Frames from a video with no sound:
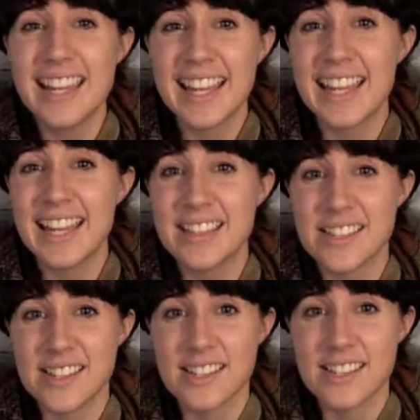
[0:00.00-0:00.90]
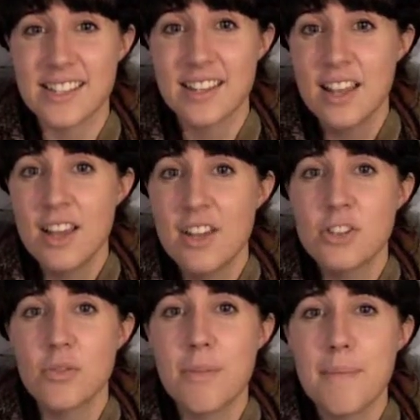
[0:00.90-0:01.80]
Kansas.
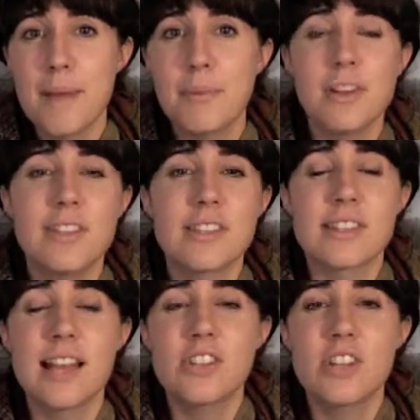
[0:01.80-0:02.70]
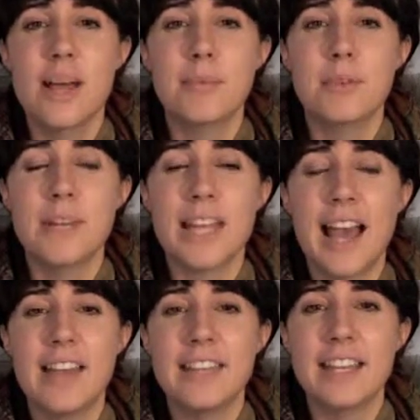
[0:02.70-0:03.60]
So remember, in this last chapter, we
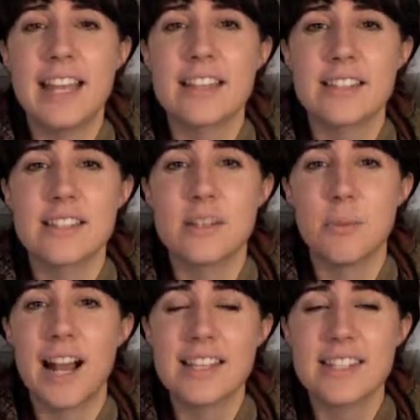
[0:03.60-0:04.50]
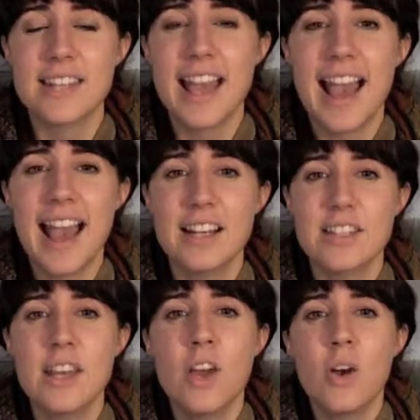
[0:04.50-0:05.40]
had the Kansas-Nebraska Act,
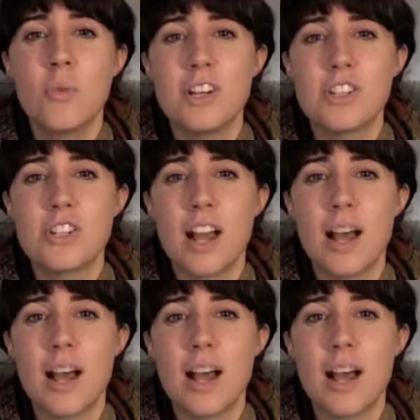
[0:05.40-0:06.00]
which